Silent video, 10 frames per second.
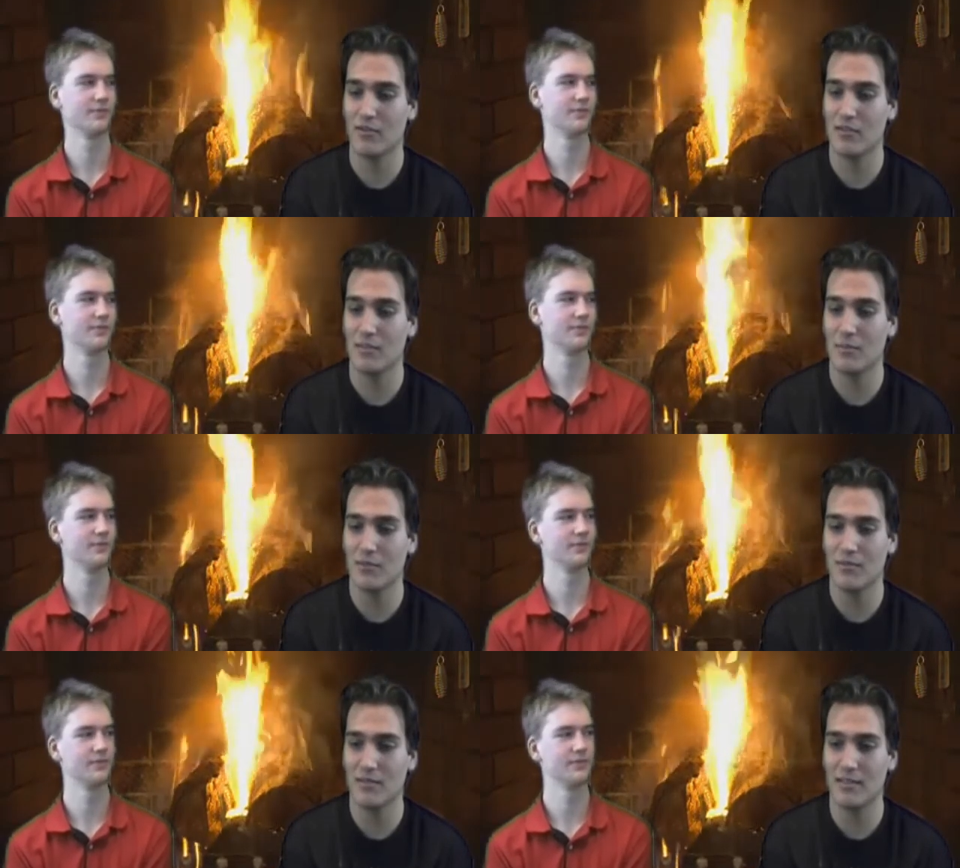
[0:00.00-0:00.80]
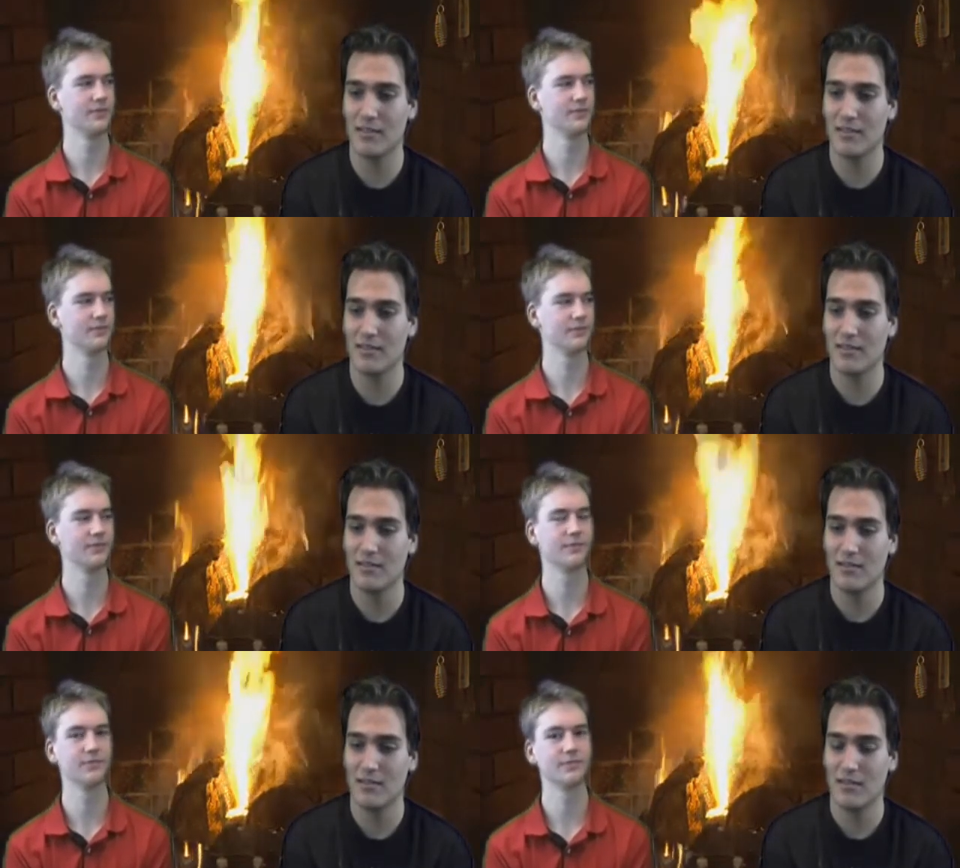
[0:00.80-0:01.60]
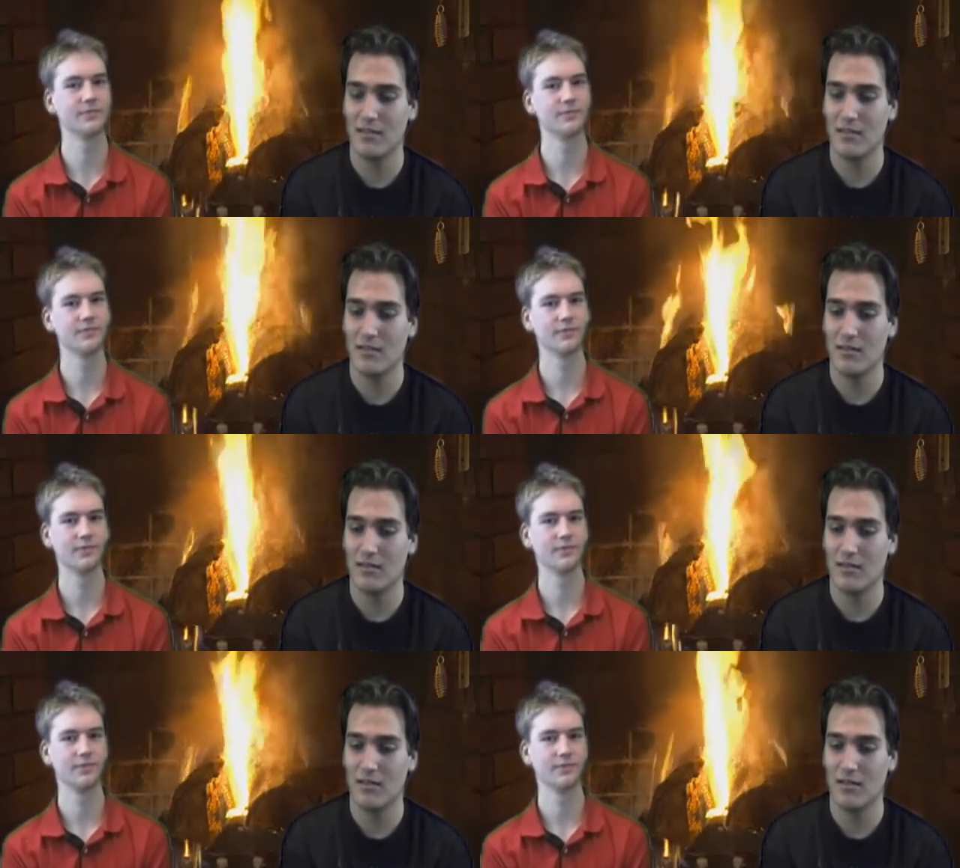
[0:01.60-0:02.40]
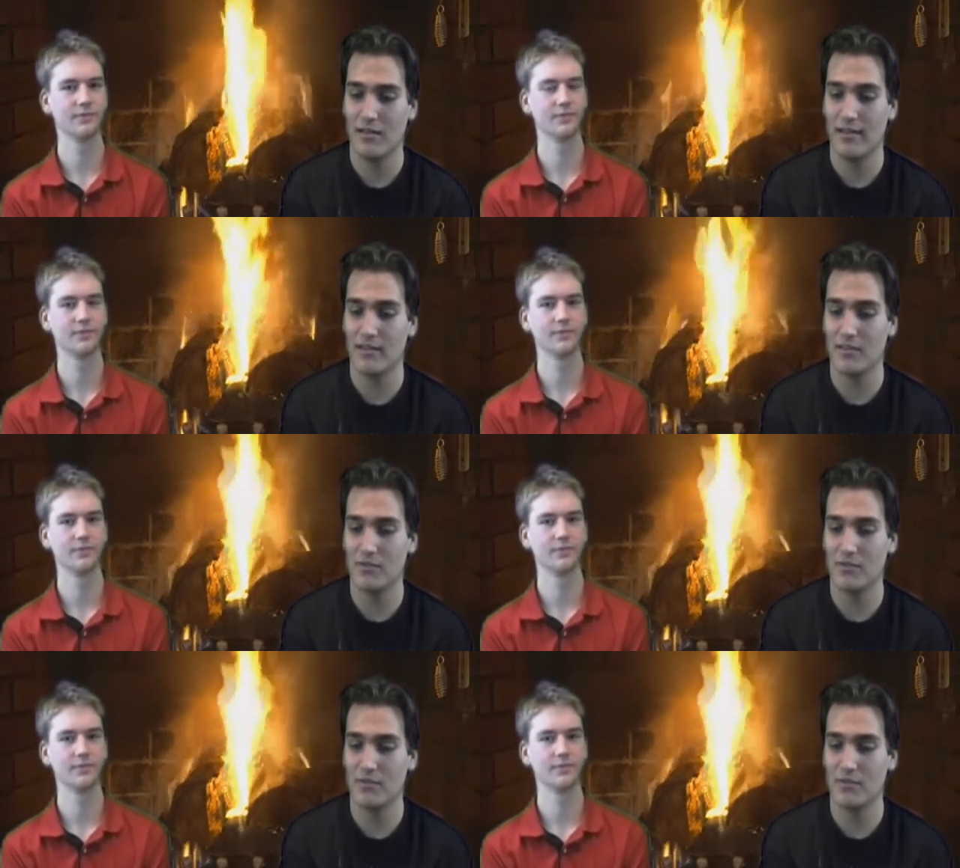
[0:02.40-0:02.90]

Speaker 1: example of like uh, I guess the